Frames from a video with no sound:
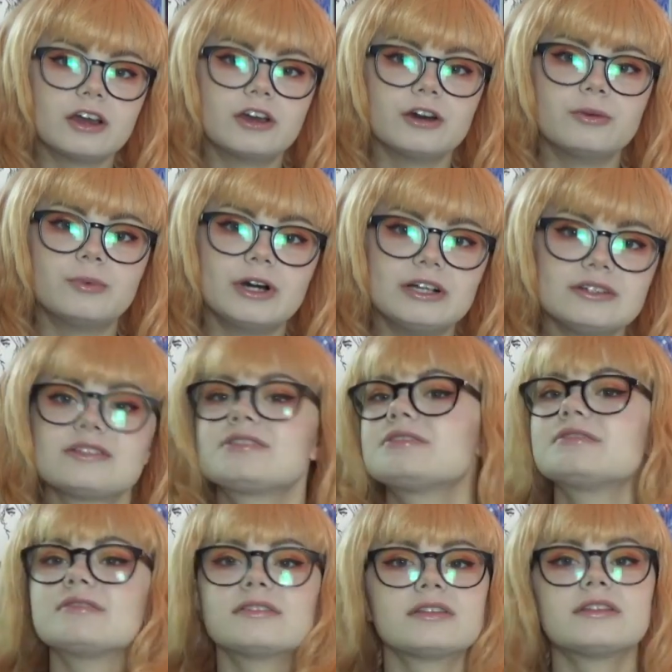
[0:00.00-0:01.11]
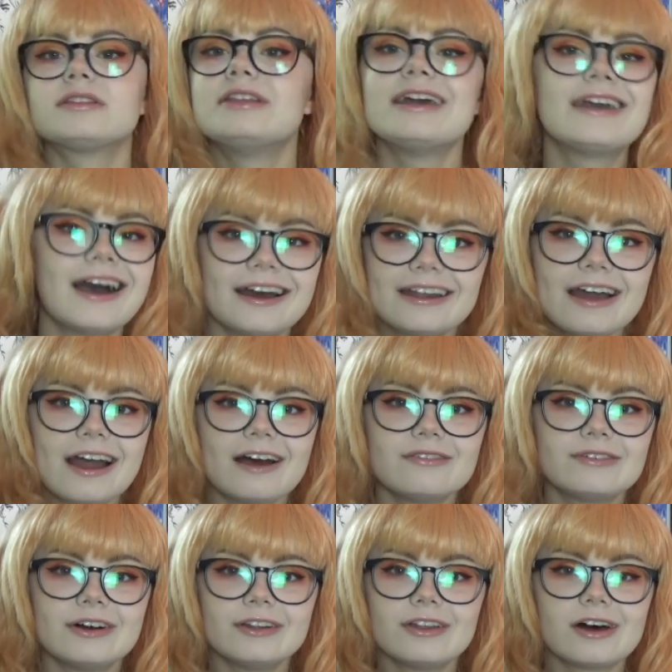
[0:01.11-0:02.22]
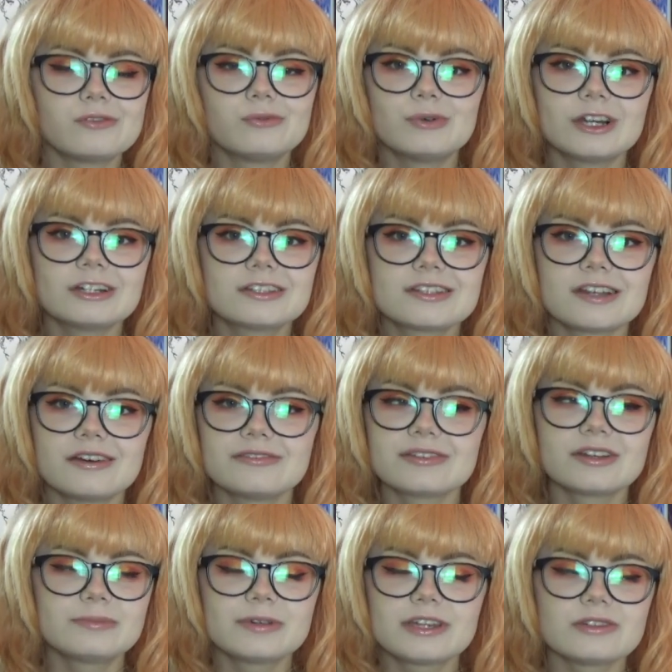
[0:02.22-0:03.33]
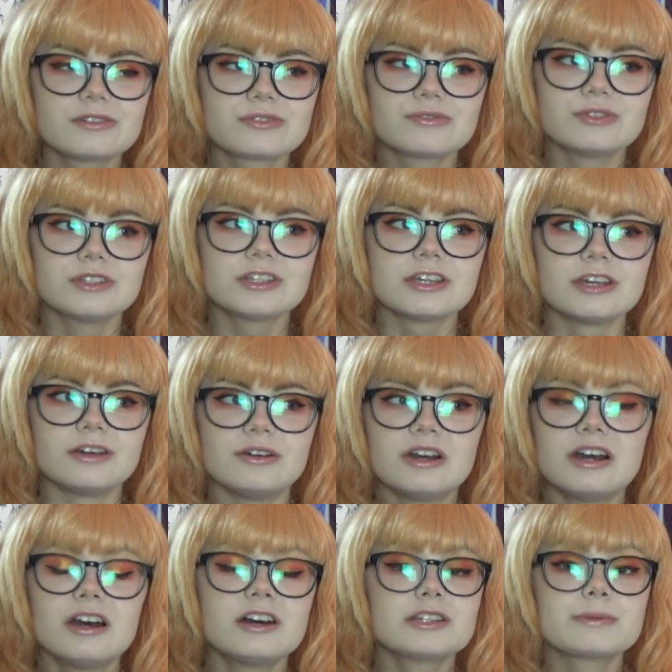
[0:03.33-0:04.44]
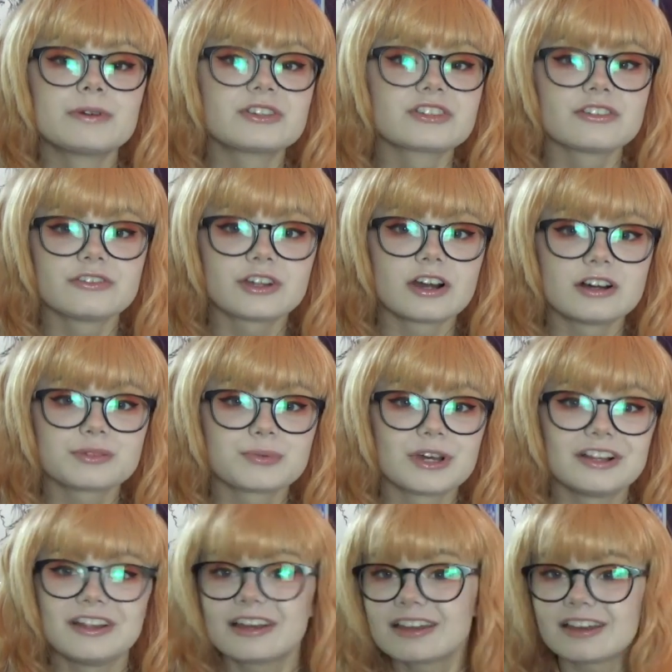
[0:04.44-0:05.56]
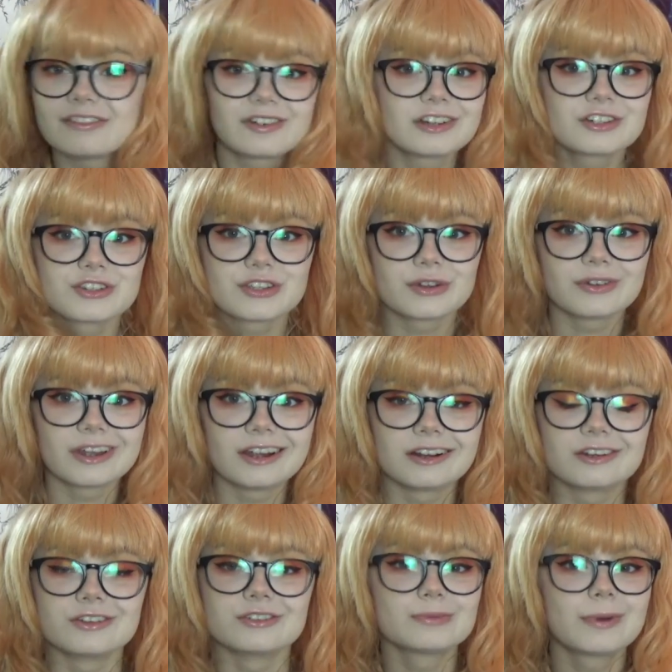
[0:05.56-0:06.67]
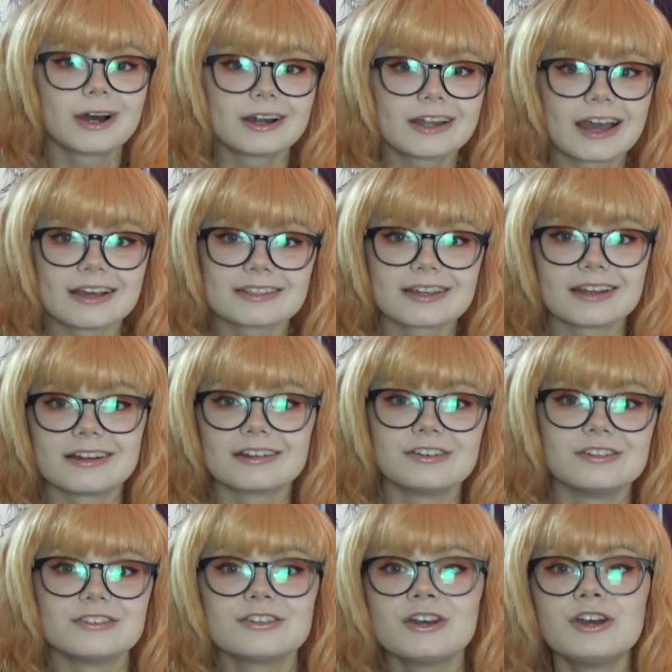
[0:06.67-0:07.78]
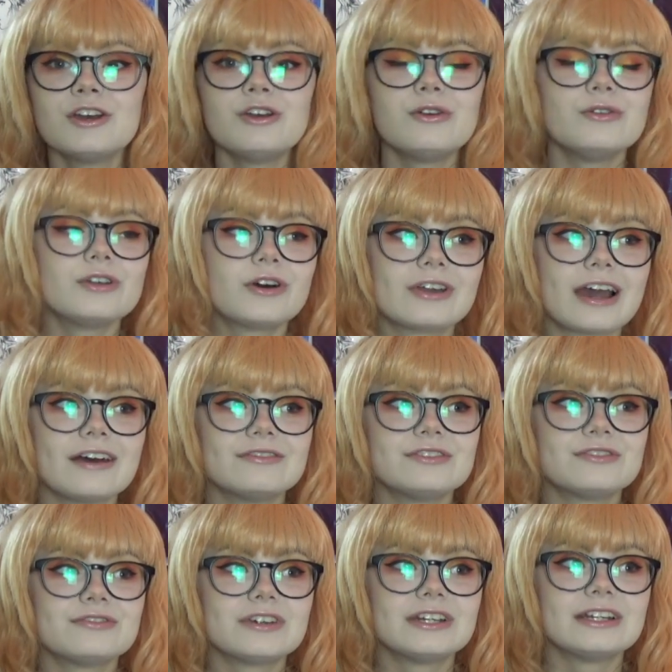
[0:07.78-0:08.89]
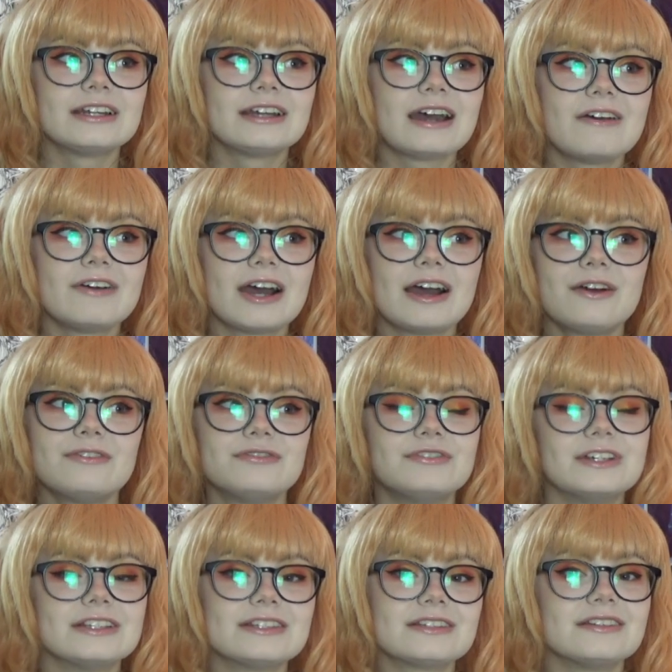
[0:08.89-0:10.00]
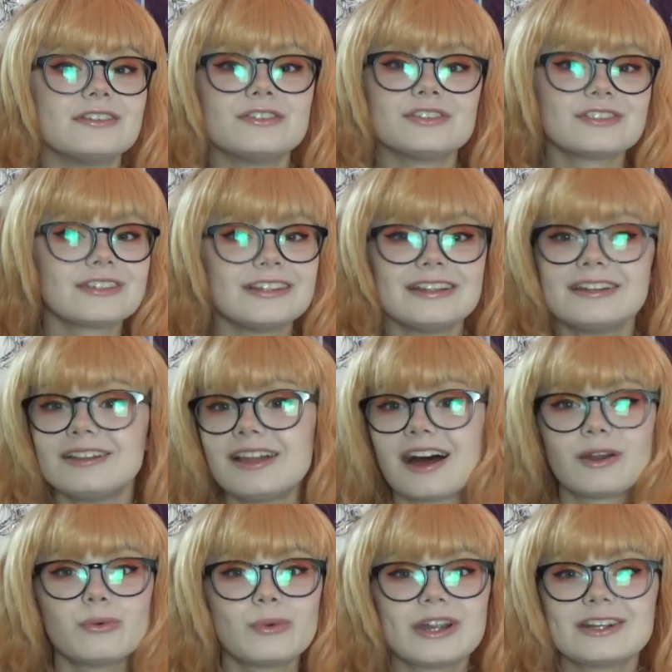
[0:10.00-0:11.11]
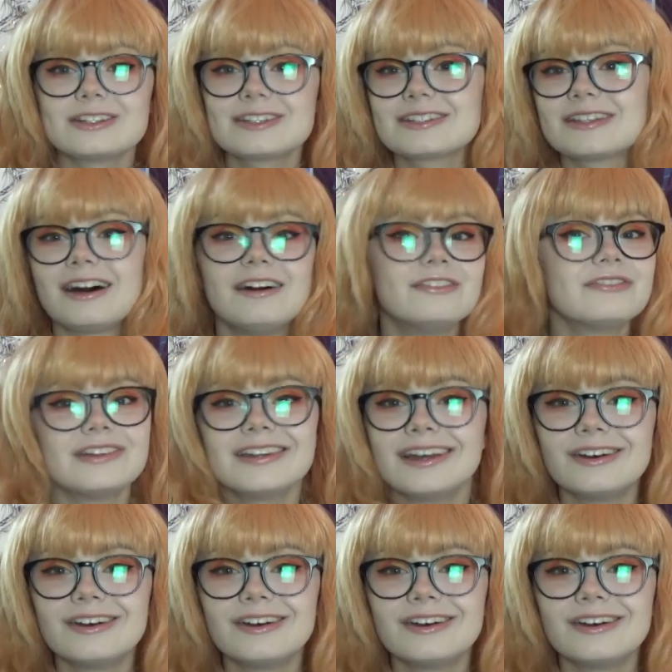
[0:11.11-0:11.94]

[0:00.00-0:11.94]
Goodwill's, they kind of have a lot of weird stuff that'll be useful to you, especially if you're cosplaying like Adventure Zone characters or podcast characters who don't have definitive outfits and you just need a lot of weird stuff, you